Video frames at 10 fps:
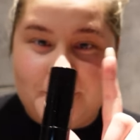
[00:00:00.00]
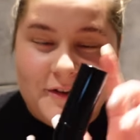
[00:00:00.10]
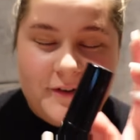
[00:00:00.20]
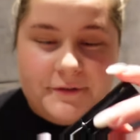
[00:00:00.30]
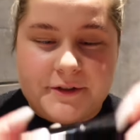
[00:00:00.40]
my
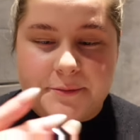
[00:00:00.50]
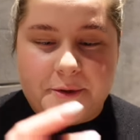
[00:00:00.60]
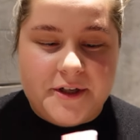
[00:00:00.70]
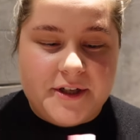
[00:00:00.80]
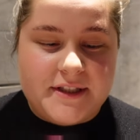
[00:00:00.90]
favorite
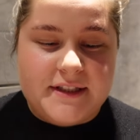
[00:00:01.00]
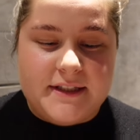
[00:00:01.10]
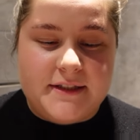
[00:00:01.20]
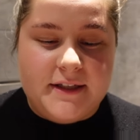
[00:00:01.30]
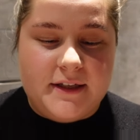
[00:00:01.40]
products.
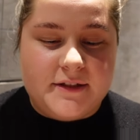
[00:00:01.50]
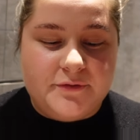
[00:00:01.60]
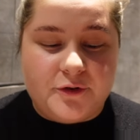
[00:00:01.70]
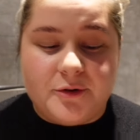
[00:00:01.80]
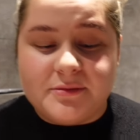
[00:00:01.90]
This is
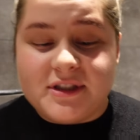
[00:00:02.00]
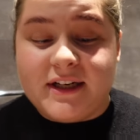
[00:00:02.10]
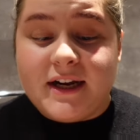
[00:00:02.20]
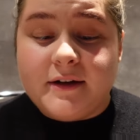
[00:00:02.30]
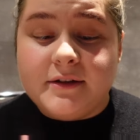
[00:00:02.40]
from
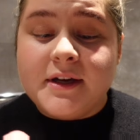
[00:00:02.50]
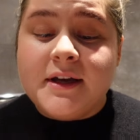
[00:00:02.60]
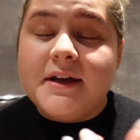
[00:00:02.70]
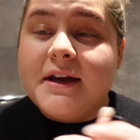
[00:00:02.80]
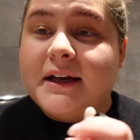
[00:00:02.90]
Chanel,
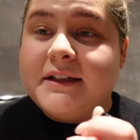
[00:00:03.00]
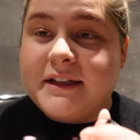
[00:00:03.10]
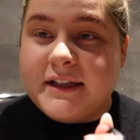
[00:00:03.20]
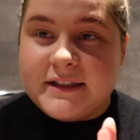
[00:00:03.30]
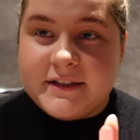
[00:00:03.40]
and
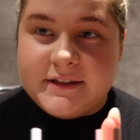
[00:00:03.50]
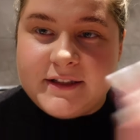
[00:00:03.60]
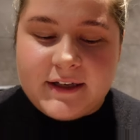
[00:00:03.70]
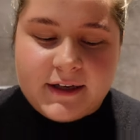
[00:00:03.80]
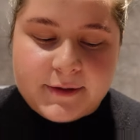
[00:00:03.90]
it is
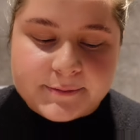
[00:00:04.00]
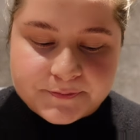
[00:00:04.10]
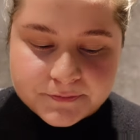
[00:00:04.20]
the